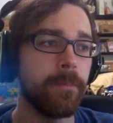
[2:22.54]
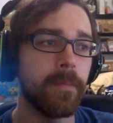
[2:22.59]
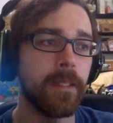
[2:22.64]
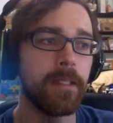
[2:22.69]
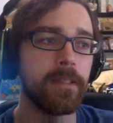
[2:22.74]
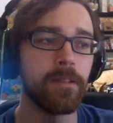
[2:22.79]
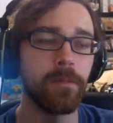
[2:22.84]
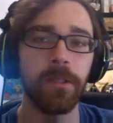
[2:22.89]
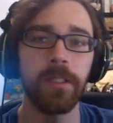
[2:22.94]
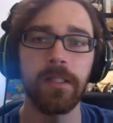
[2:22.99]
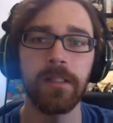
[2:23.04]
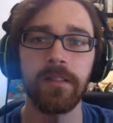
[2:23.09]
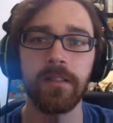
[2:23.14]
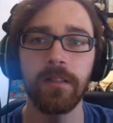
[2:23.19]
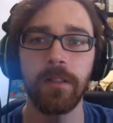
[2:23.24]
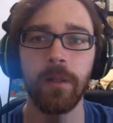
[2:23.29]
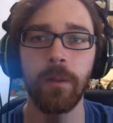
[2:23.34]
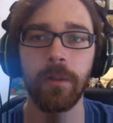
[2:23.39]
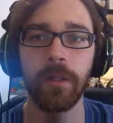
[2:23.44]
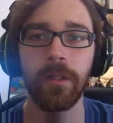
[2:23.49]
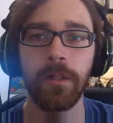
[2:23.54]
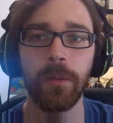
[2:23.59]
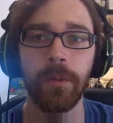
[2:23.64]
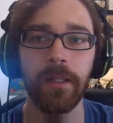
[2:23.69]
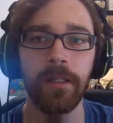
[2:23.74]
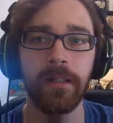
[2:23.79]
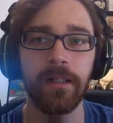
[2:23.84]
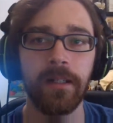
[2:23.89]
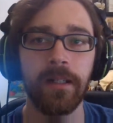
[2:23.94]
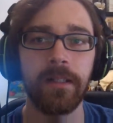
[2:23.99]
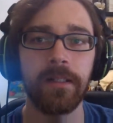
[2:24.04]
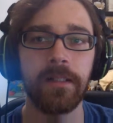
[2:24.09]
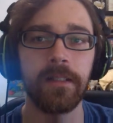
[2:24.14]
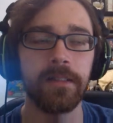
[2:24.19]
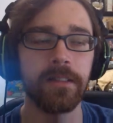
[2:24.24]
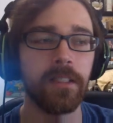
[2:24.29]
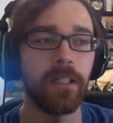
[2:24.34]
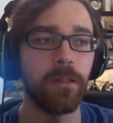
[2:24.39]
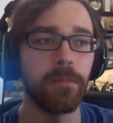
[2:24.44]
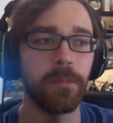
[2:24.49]
It's really slow to do anything on it.
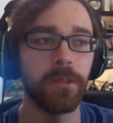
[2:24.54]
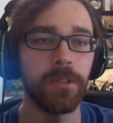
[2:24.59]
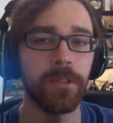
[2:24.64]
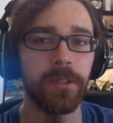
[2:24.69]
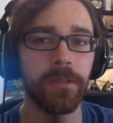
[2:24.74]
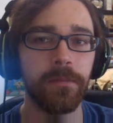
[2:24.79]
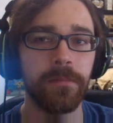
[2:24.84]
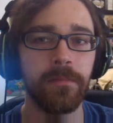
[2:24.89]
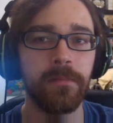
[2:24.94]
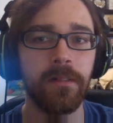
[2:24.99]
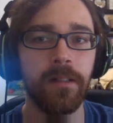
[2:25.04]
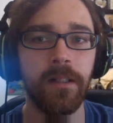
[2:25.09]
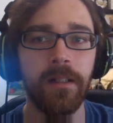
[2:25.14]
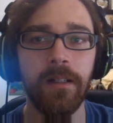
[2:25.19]
It's cumbersome.